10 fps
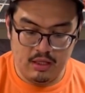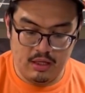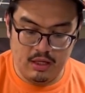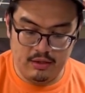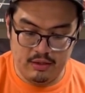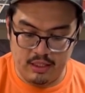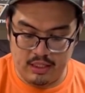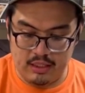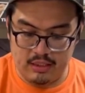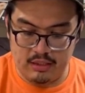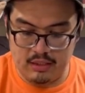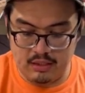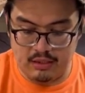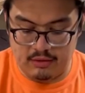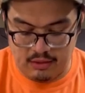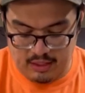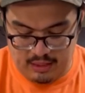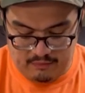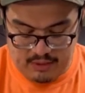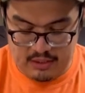other end of the live edge.